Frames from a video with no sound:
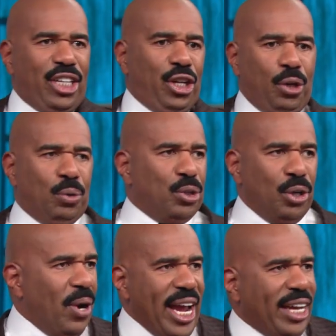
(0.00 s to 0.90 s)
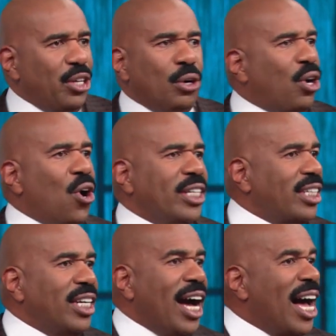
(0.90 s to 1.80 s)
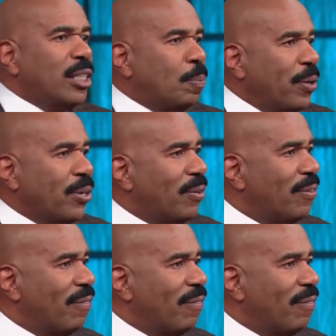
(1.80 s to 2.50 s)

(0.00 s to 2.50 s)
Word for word: you, you ain't, you going to the hospital.